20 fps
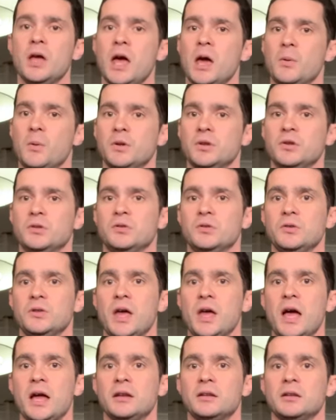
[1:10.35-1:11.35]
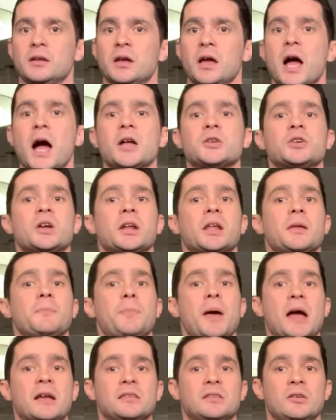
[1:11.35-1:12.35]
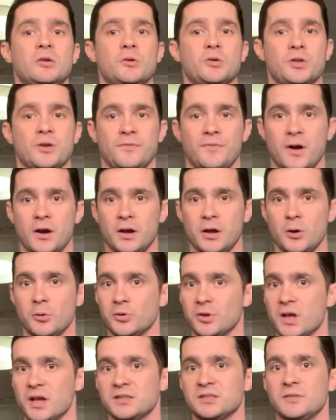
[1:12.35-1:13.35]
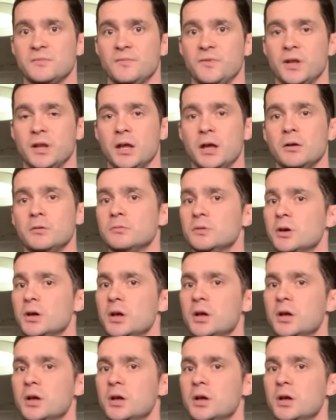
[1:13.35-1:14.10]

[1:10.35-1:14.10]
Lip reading: And when you do that, I try to get back to you with your very own custom video,